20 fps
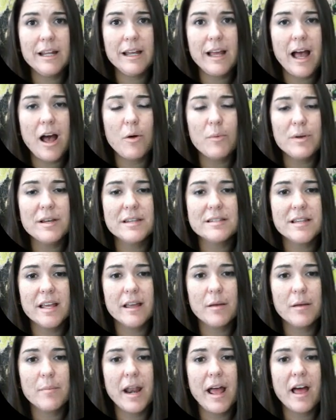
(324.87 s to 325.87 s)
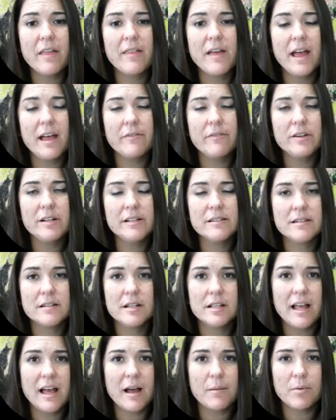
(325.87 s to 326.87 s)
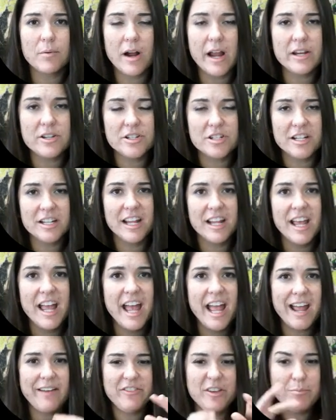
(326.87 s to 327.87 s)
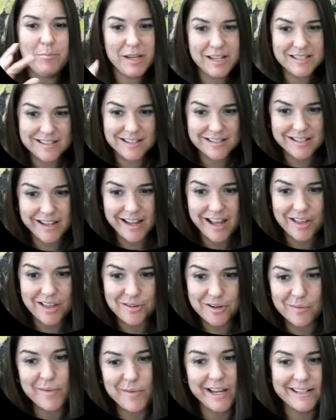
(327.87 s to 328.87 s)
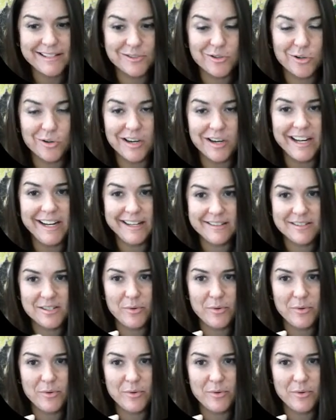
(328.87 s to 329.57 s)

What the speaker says: I always think about how the evidence and elaboration, if you mix it together, it makes green.